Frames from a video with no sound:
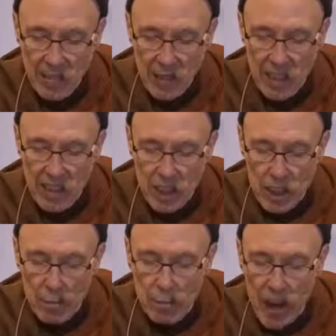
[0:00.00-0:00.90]

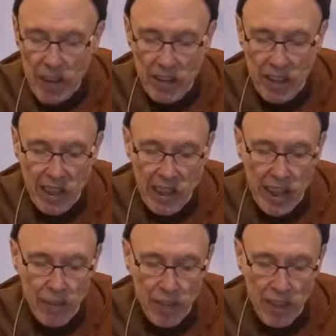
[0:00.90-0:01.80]
inspiring
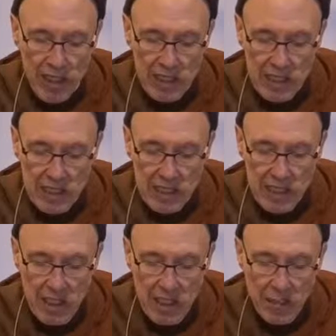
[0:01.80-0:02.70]
confidence
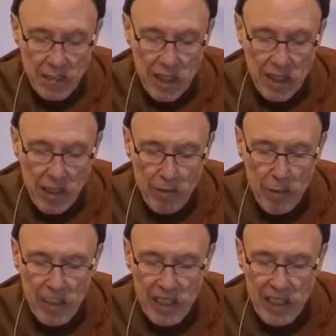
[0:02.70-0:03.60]
that have
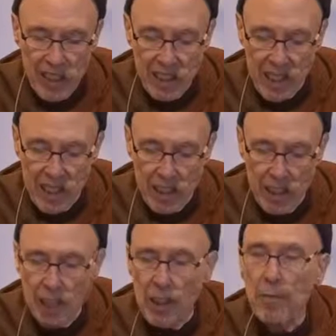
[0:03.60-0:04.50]
been
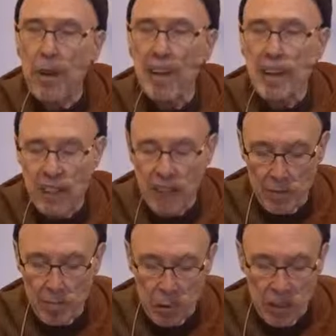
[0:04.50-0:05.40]
declared by the
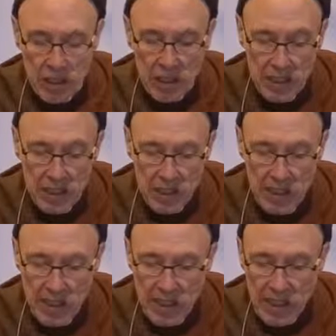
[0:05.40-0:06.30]
Buddha.
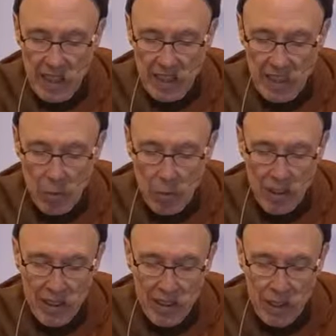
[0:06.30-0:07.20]
And so
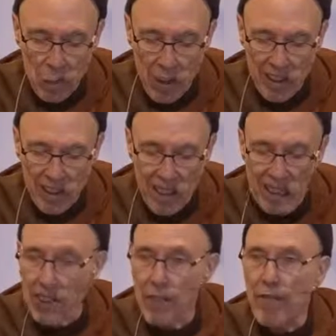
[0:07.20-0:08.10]
when these
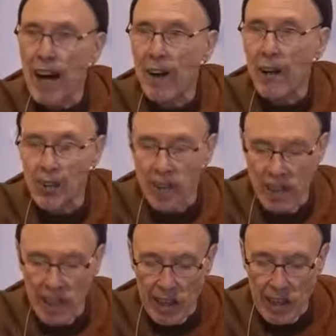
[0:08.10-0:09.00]
qualities are found in
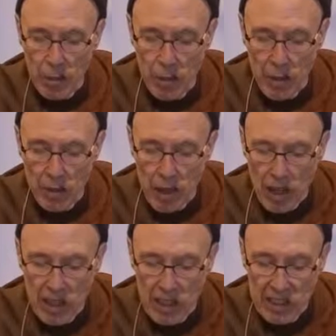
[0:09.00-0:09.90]
anyone
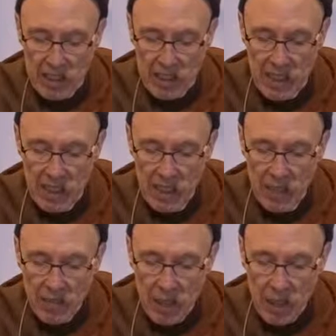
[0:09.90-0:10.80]
among us,
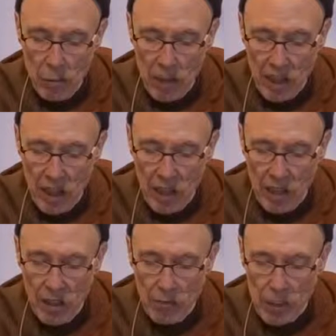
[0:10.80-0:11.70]
then we
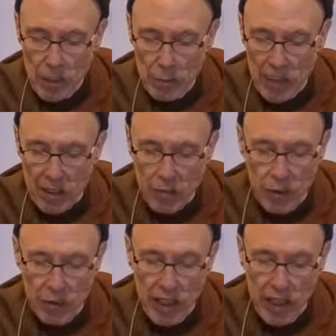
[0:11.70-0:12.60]
honor, respect,
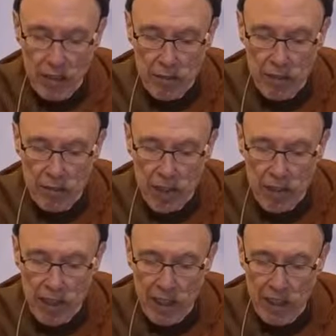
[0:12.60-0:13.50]
revere, and
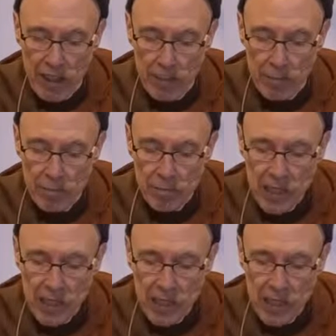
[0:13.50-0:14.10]
venerate him,